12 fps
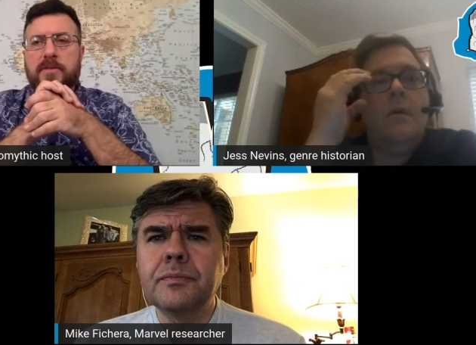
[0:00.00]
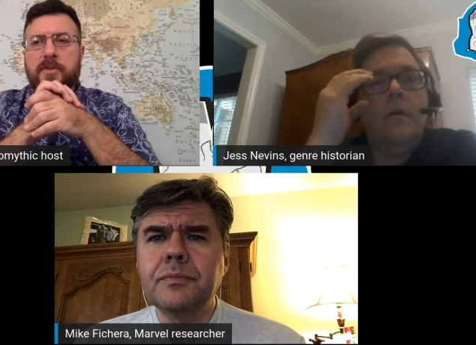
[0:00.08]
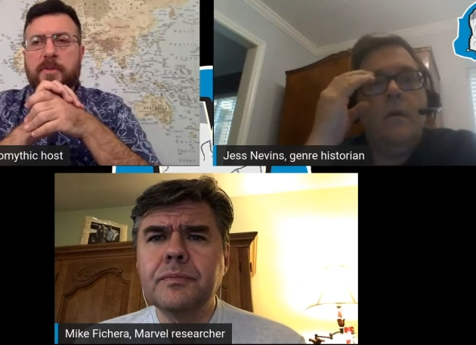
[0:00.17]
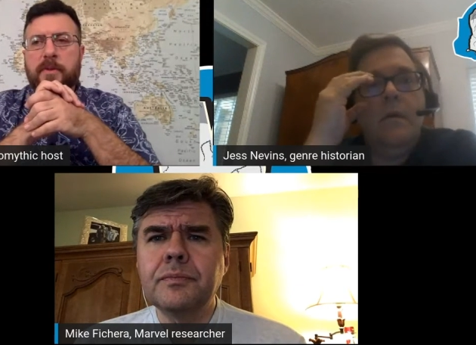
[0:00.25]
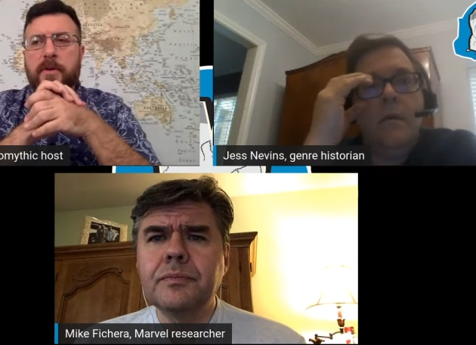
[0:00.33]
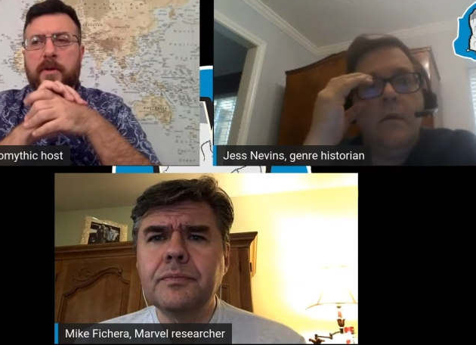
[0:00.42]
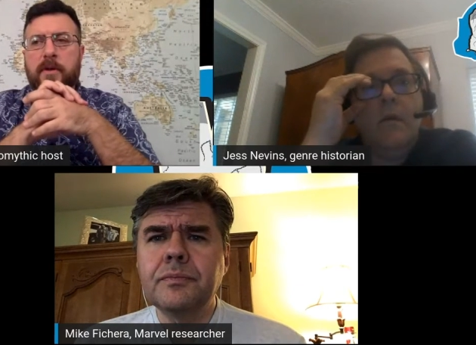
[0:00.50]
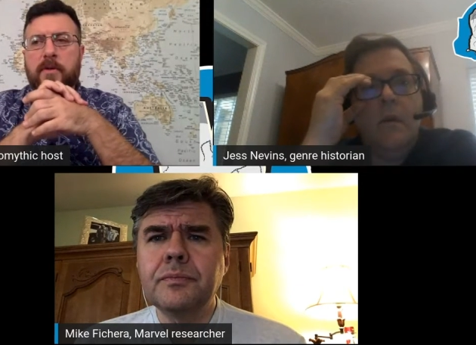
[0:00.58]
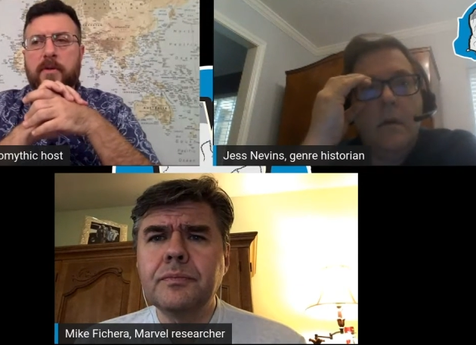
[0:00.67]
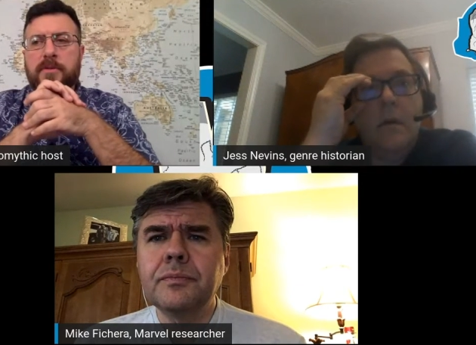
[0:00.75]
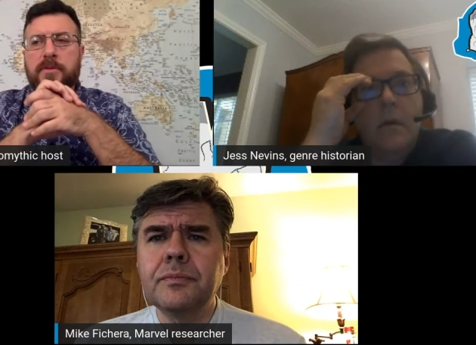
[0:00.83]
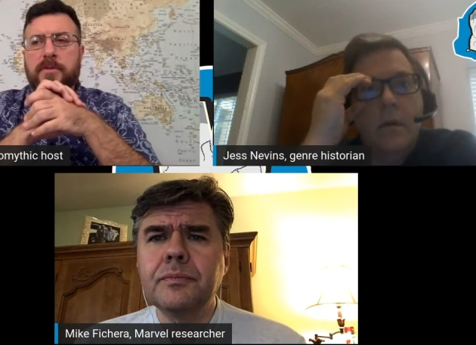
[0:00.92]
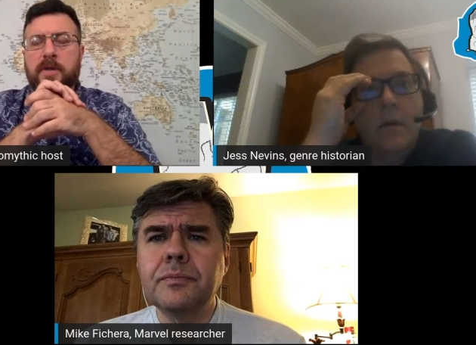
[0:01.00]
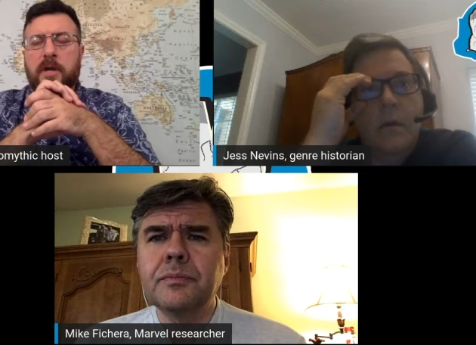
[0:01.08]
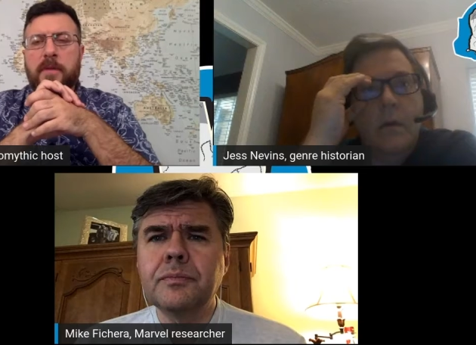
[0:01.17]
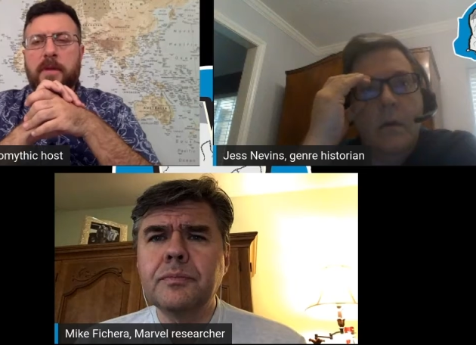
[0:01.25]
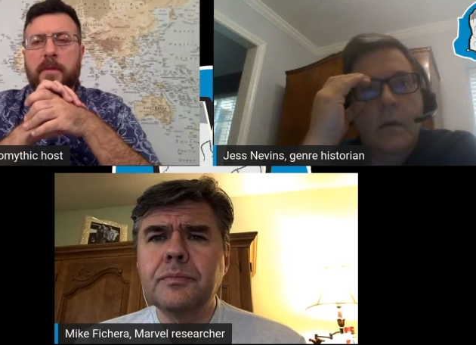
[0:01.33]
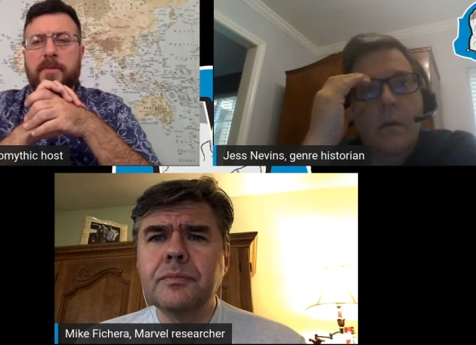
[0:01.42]
Speaker 1: superheroes
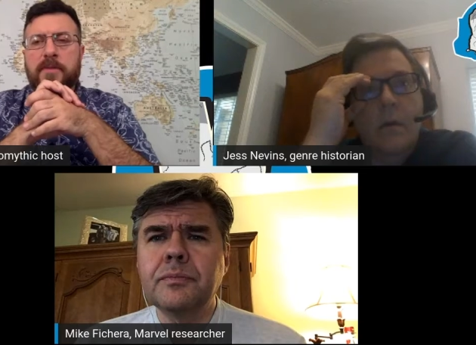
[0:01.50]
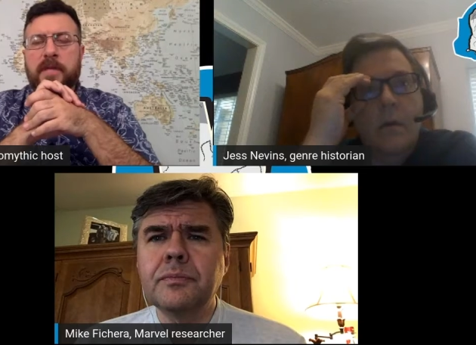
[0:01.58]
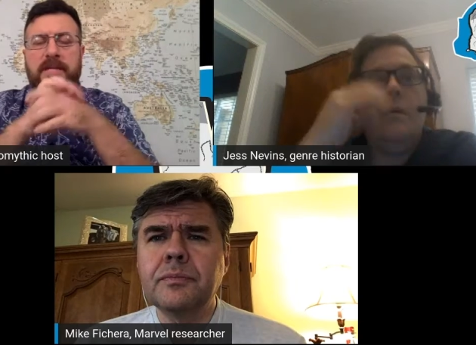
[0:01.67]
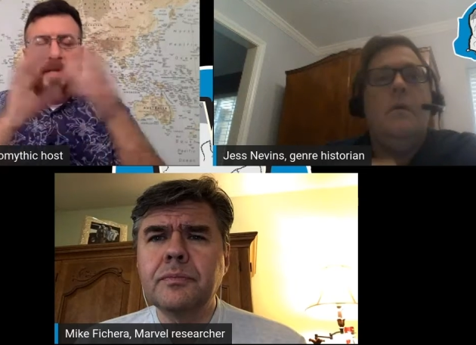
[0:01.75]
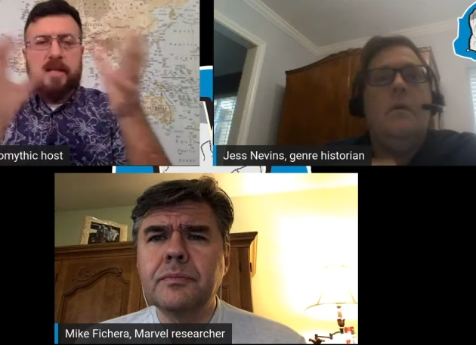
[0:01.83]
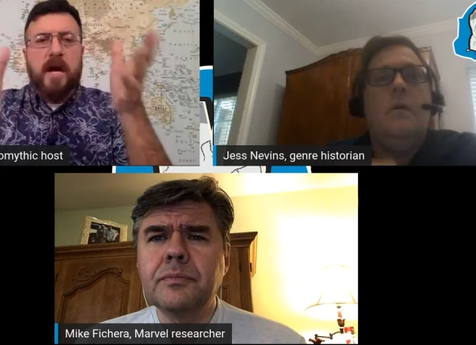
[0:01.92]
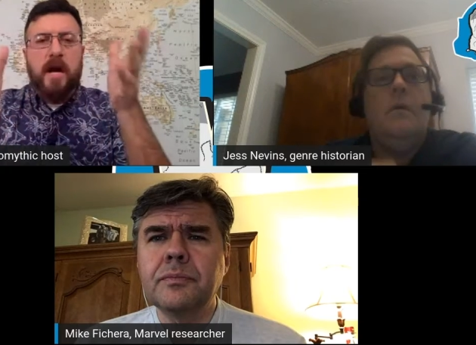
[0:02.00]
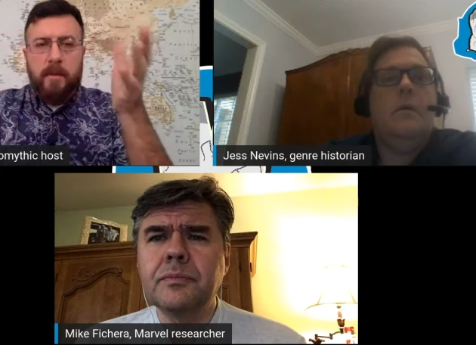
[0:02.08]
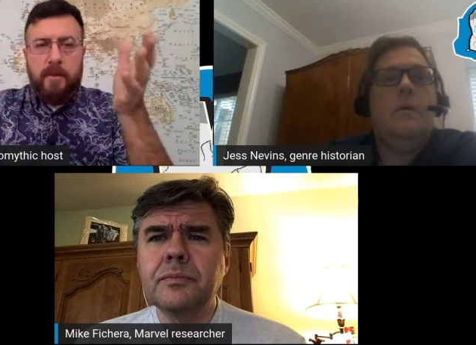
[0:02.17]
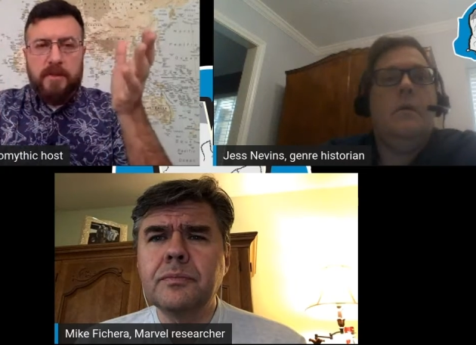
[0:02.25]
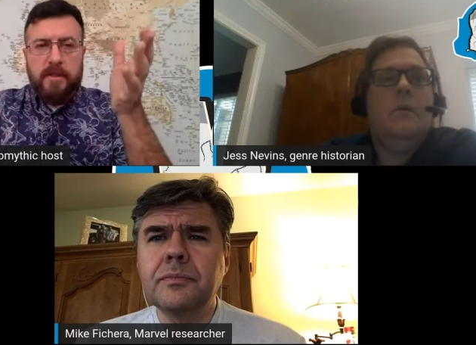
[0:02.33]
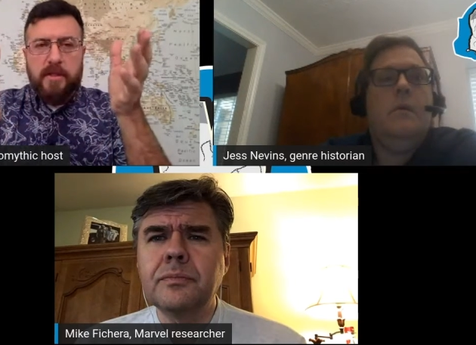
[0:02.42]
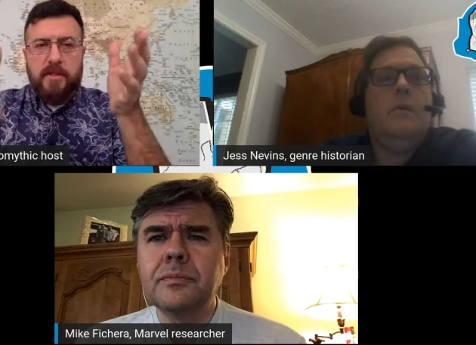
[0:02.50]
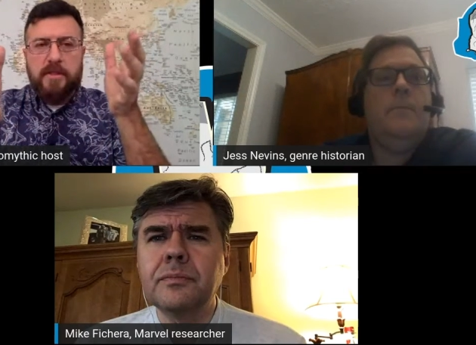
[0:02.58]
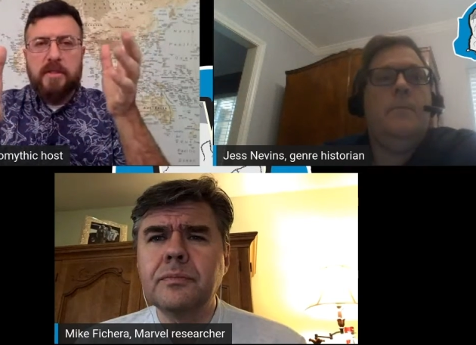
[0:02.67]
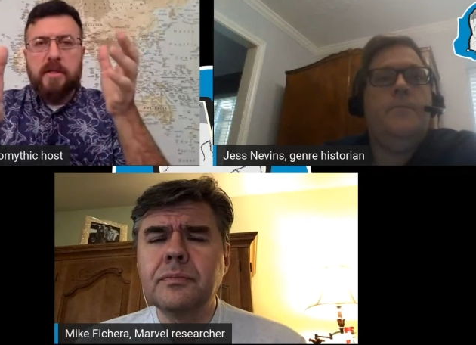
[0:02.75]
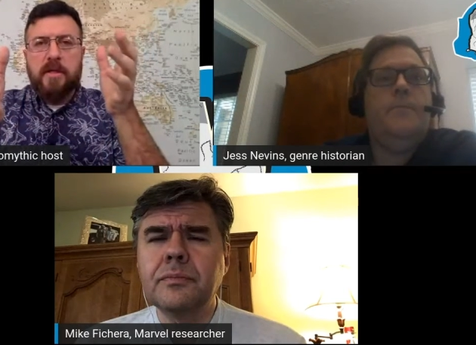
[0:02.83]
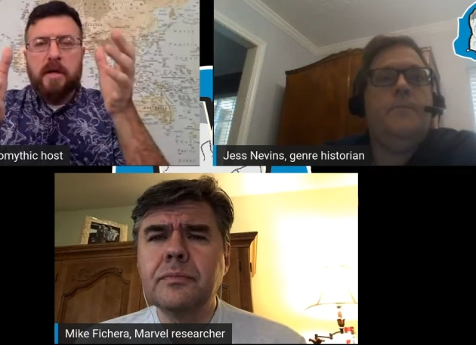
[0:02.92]
started being presented in the comic books, at
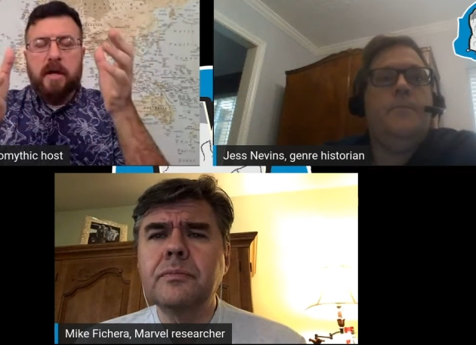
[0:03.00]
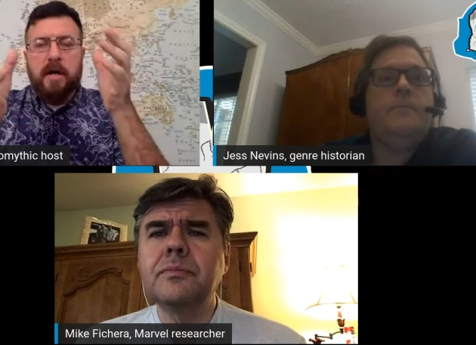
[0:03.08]
least,